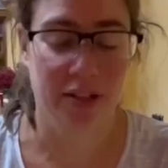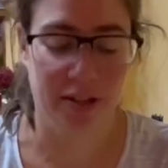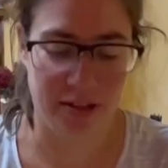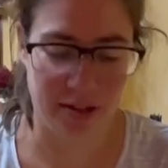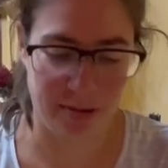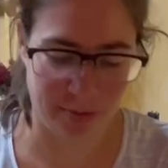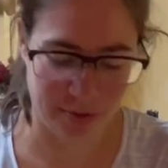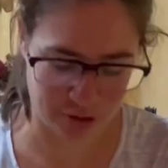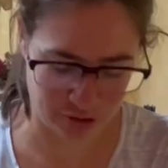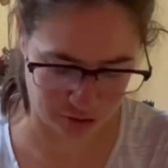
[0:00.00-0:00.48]

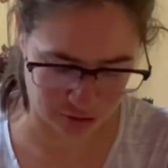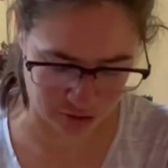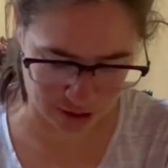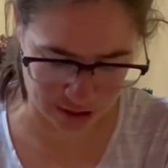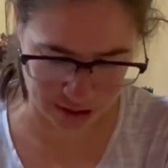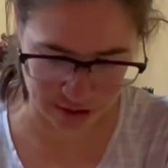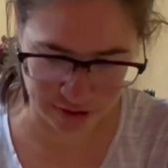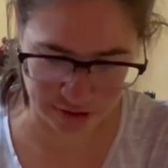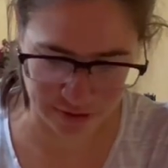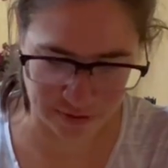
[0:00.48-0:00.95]
I'm gonna
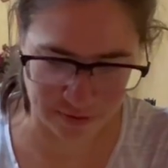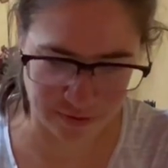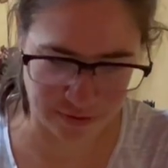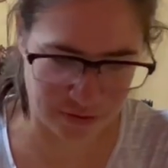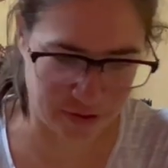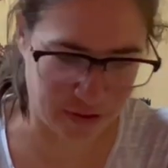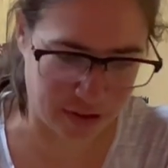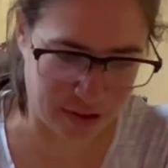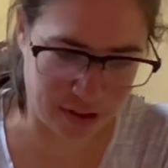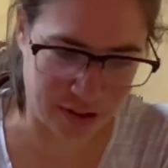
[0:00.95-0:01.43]
try some
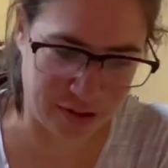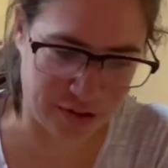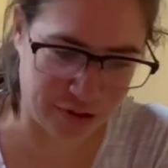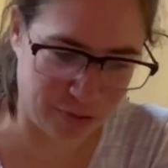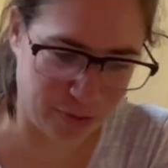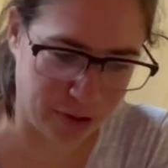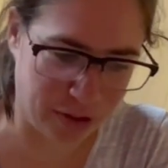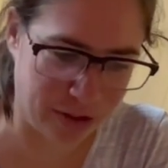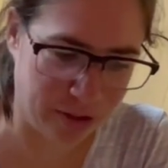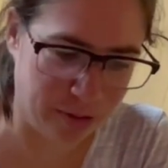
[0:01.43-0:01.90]
pho as
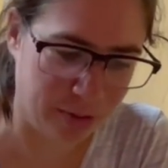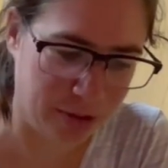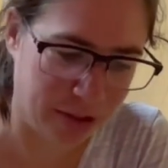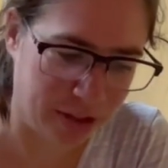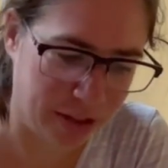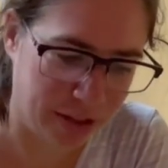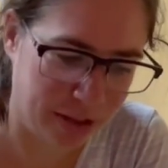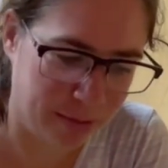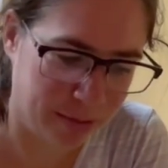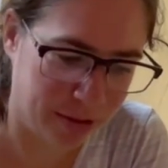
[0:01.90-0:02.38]
well, but
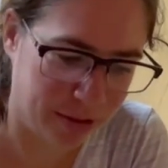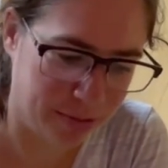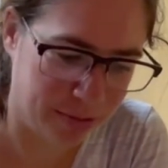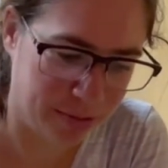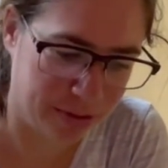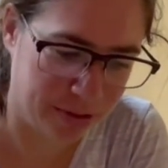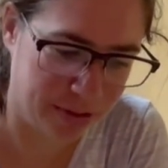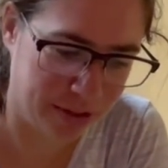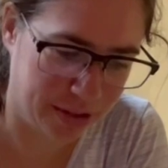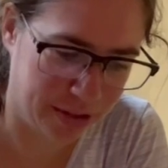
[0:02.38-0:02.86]
I'm gonna
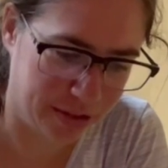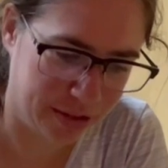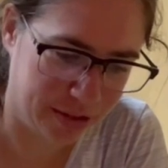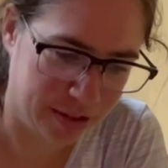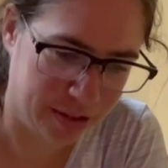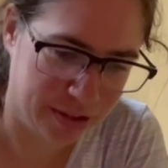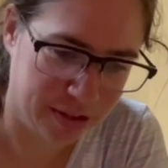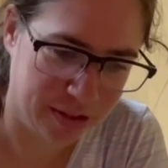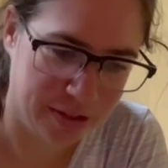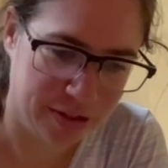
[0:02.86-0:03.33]
put
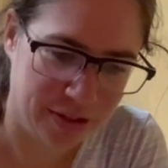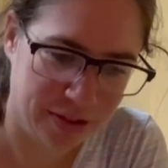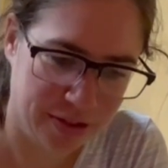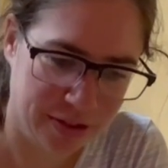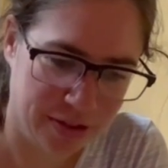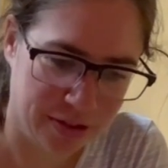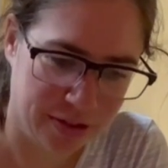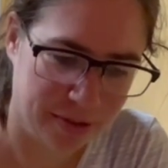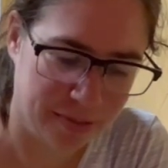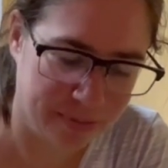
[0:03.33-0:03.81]

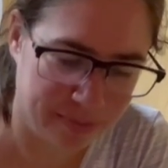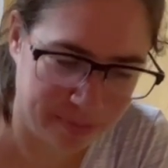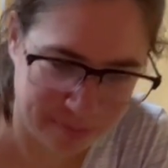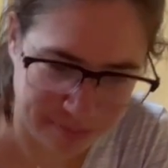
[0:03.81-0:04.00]
some